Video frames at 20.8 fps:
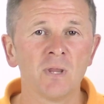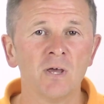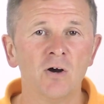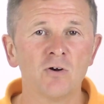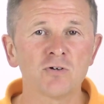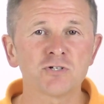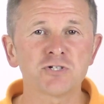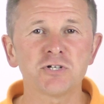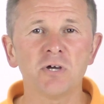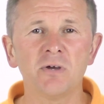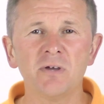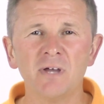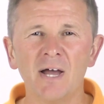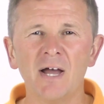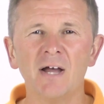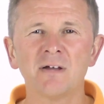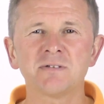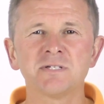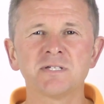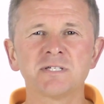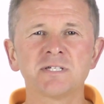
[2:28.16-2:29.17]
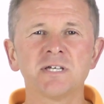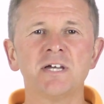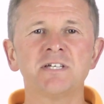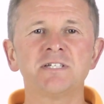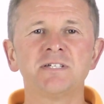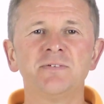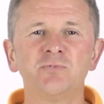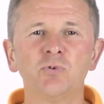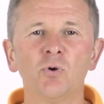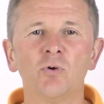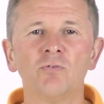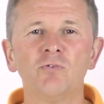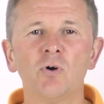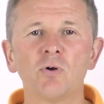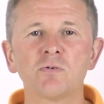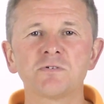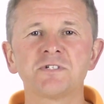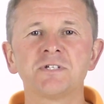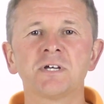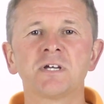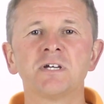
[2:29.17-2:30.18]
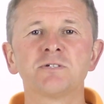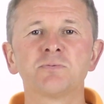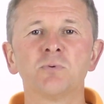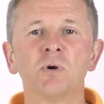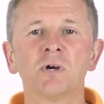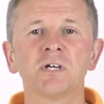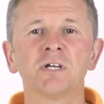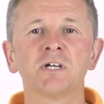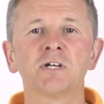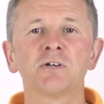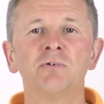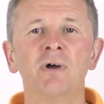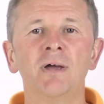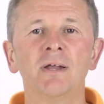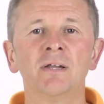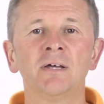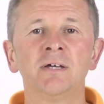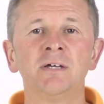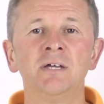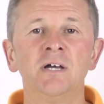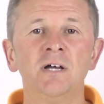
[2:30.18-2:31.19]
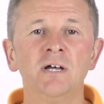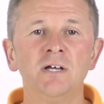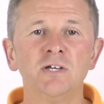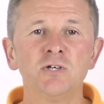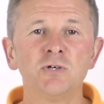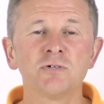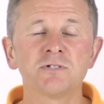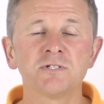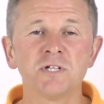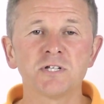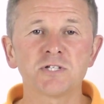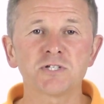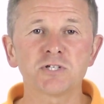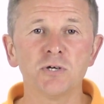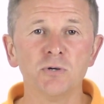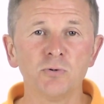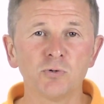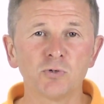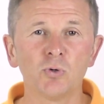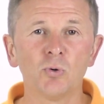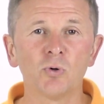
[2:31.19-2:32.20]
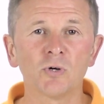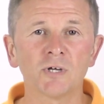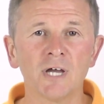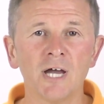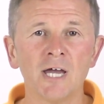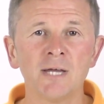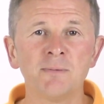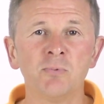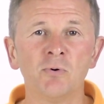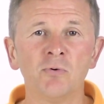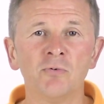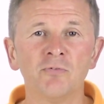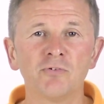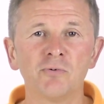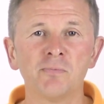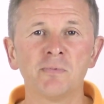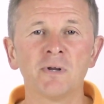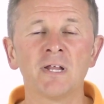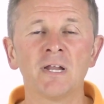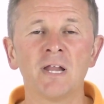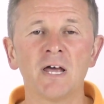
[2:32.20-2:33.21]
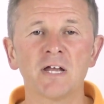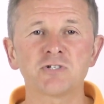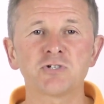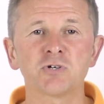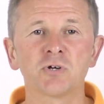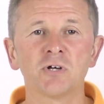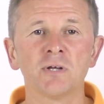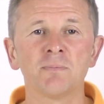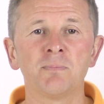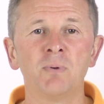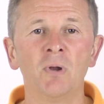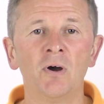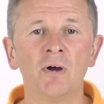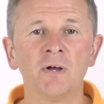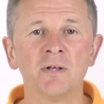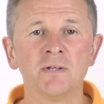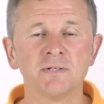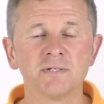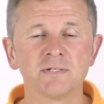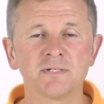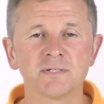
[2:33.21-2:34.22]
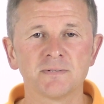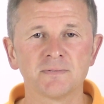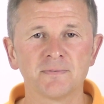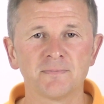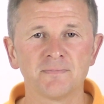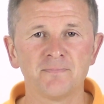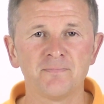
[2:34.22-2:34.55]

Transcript: I'll show you how to test if your Volt Stick is working correctly using the 2-core cable from an electrical appliance.